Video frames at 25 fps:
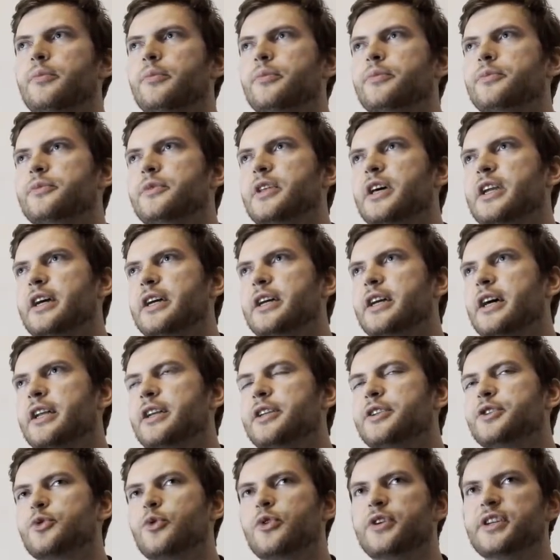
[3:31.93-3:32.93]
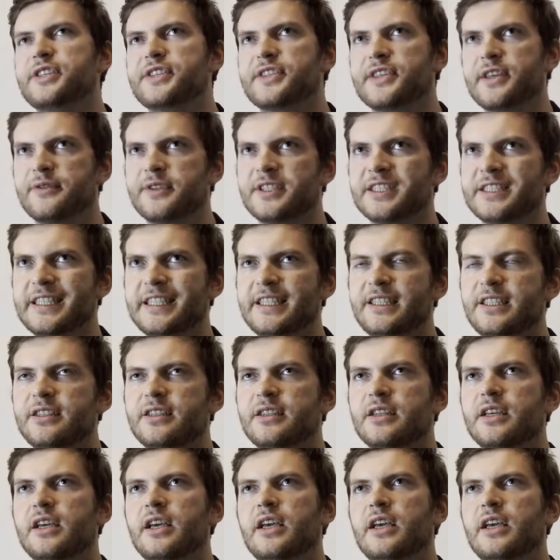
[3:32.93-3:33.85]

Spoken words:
that I got in 2017.